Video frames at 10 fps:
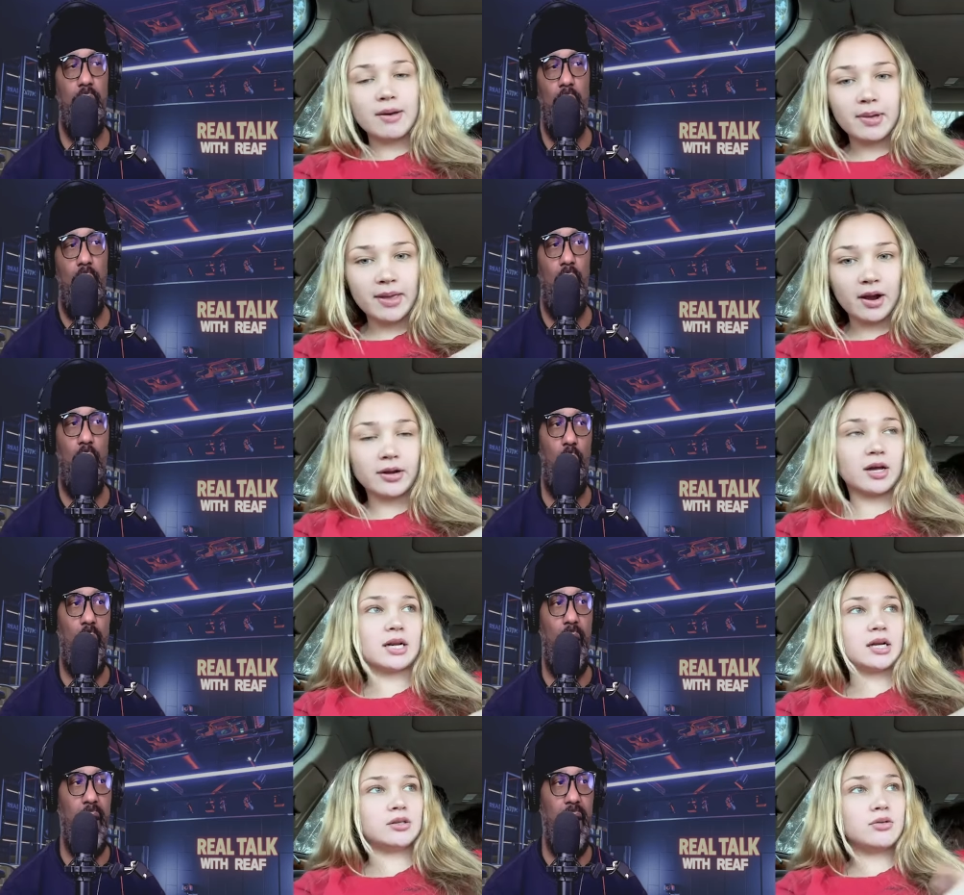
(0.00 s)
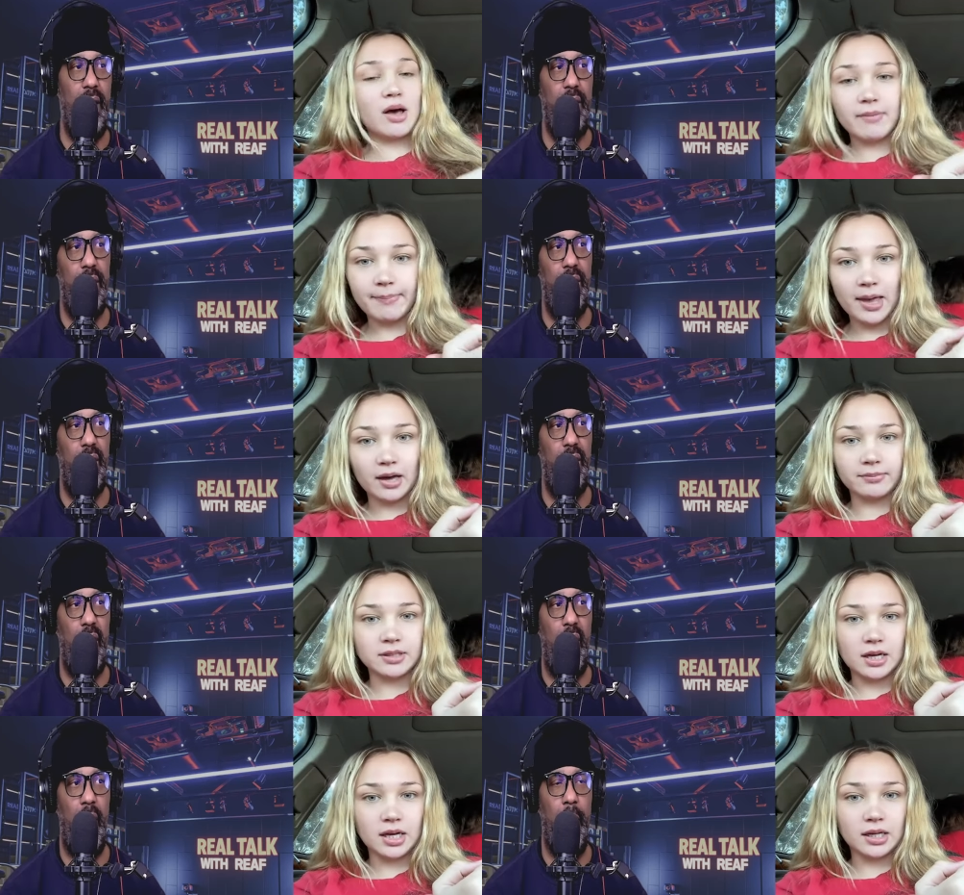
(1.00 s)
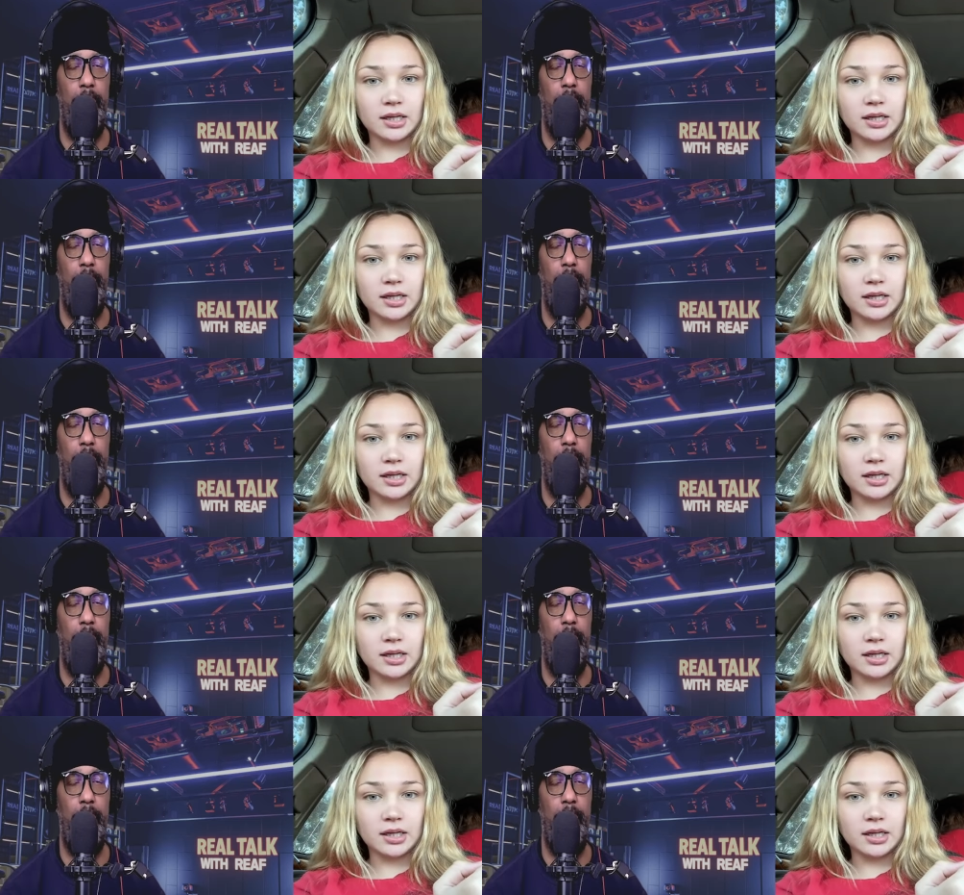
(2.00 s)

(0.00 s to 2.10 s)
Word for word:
Speaker 1: On one instance, she's saying